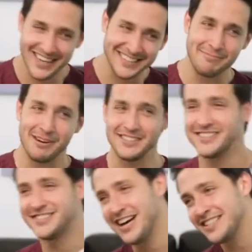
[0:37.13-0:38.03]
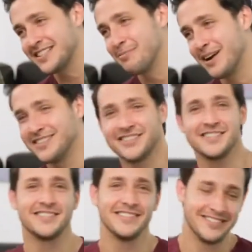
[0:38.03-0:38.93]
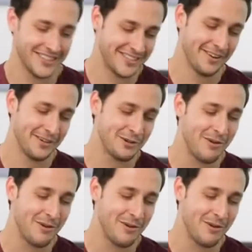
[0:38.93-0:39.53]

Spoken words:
chest compressions, chest compressions, just on a